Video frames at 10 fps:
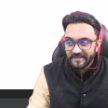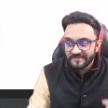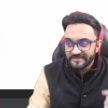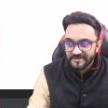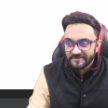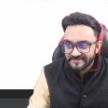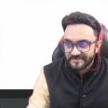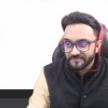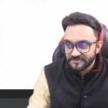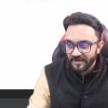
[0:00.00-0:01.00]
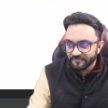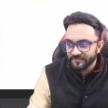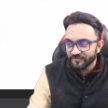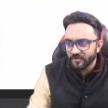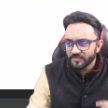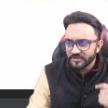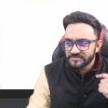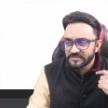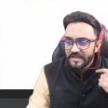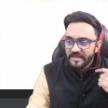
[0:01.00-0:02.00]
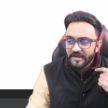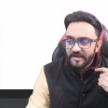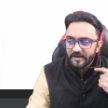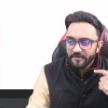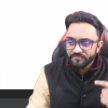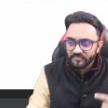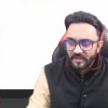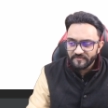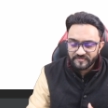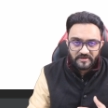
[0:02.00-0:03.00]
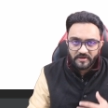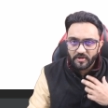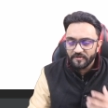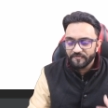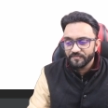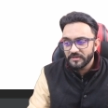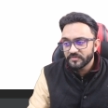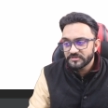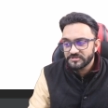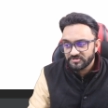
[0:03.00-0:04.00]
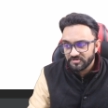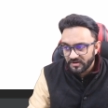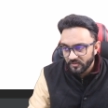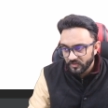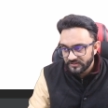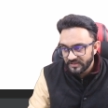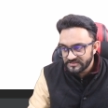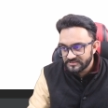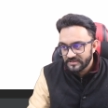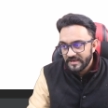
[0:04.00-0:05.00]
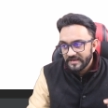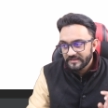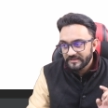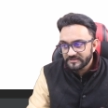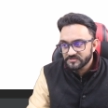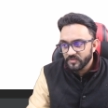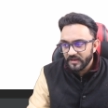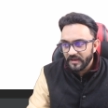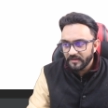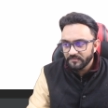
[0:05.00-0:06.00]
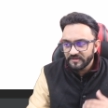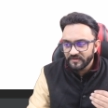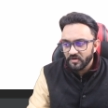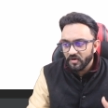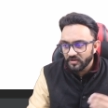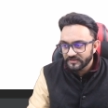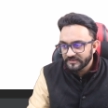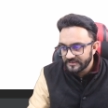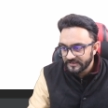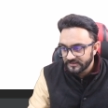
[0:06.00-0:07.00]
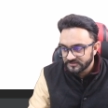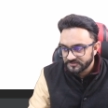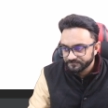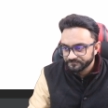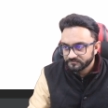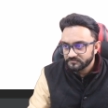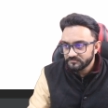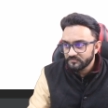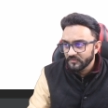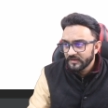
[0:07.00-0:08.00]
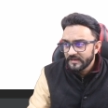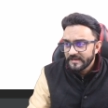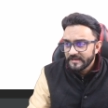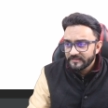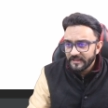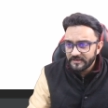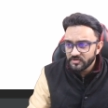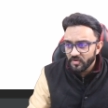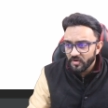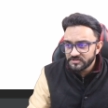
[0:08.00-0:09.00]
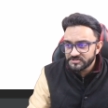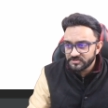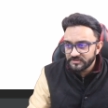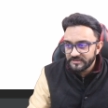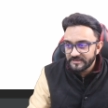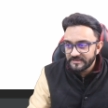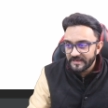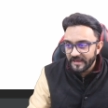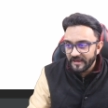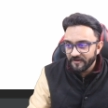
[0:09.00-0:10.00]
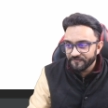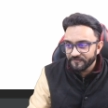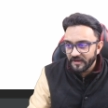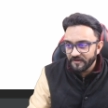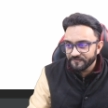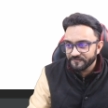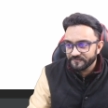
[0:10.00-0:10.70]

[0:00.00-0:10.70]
are the steps you have to follow, because I've seen a lot of people struggle with this. That's why I'm giving all the details. Then you also need FFmpeg.